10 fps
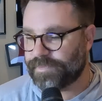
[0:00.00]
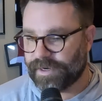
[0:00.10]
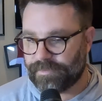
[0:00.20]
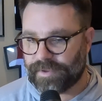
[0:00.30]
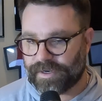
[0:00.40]

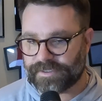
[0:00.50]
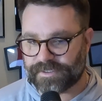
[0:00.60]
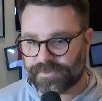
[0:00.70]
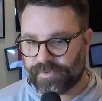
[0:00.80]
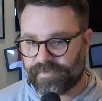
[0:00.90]
been a minute
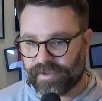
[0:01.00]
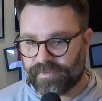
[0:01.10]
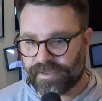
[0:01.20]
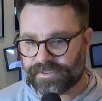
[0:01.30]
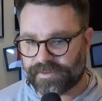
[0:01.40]
since we've
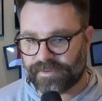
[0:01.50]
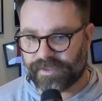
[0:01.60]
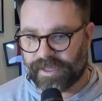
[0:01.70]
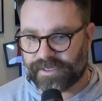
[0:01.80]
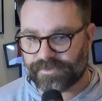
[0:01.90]
done this. I think
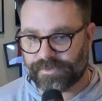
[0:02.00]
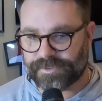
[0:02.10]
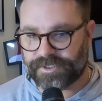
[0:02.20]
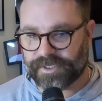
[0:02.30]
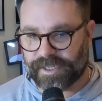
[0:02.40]
the last one
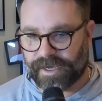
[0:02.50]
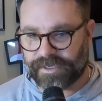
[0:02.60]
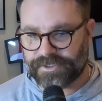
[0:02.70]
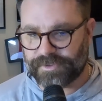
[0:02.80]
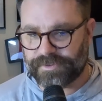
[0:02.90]
was
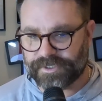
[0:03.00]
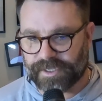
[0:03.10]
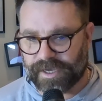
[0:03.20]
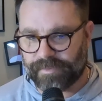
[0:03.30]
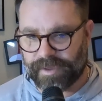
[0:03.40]
June,
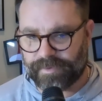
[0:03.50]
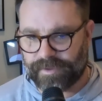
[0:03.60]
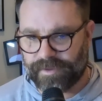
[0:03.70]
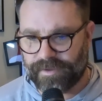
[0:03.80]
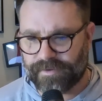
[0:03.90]
July,
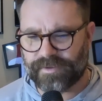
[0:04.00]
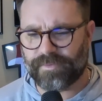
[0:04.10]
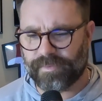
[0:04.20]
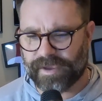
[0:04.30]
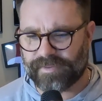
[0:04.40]
maybe.
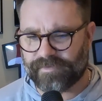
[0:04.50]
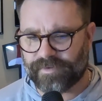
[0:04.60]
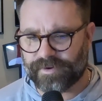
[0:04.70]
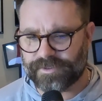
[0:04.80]
Did we make it that far?